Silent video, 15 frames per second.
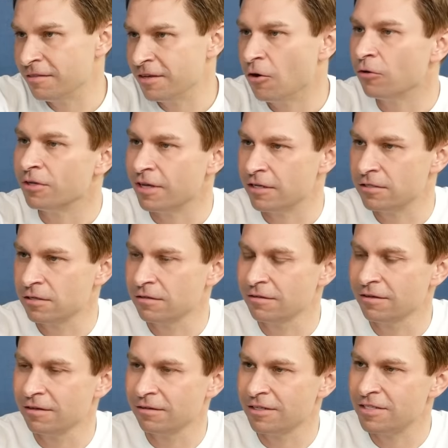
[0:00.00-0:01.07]
the old days,
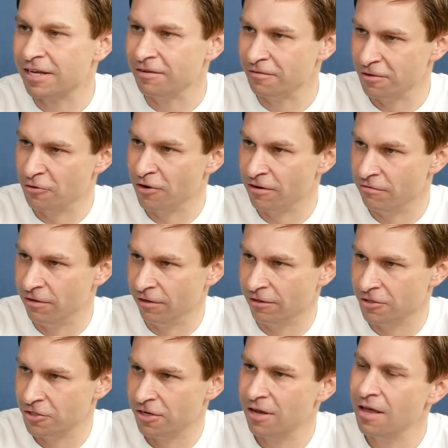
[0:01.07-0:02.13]
let's say you're in a
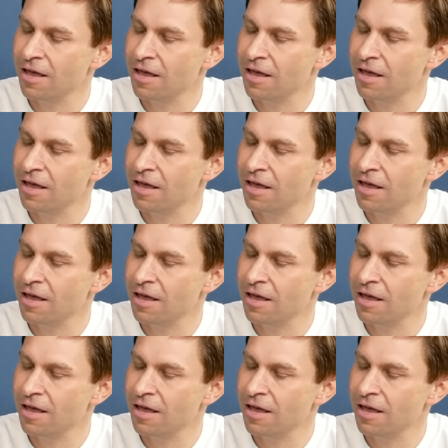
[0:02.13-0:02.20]
village